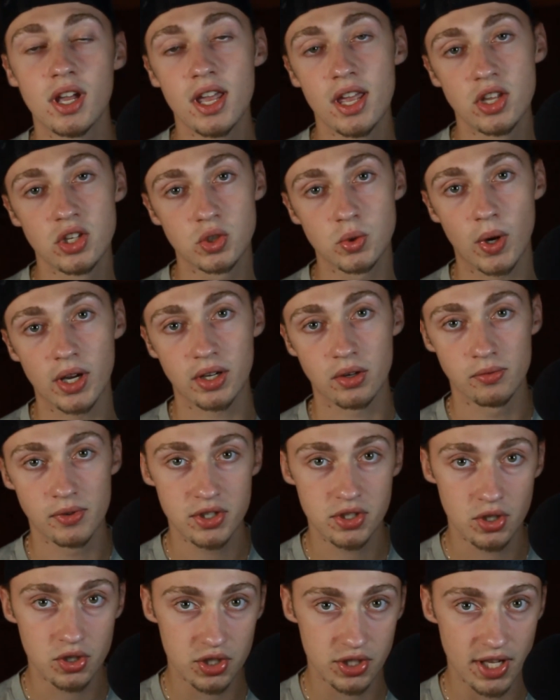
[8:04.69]
so I can
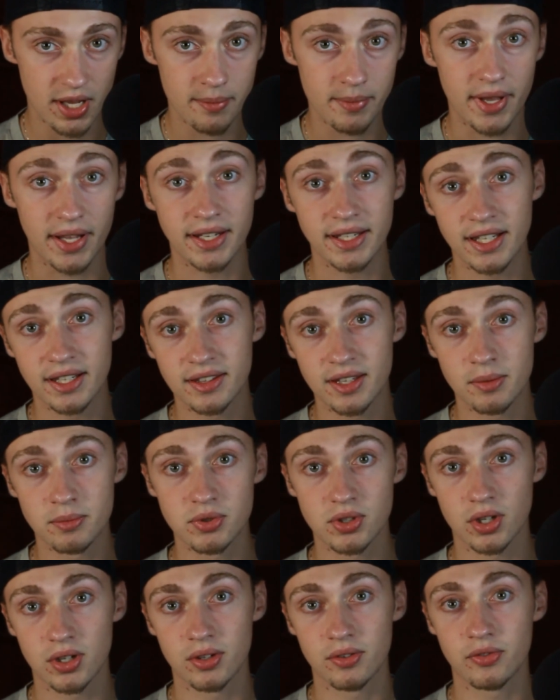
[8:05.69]
research them and get them
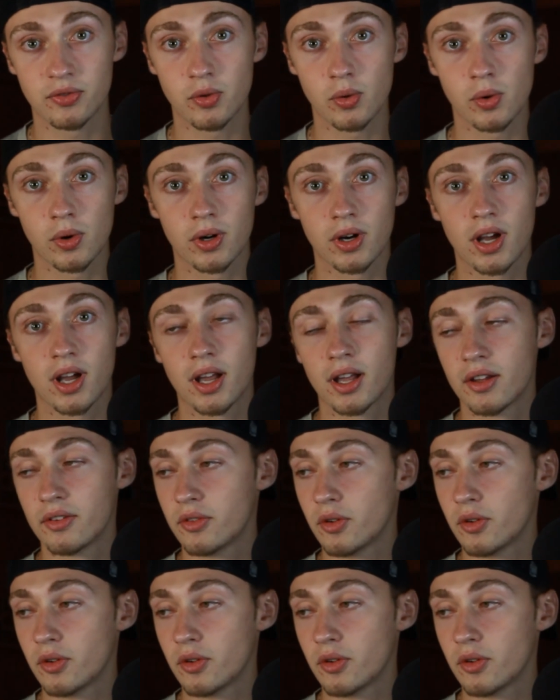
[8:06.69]
started for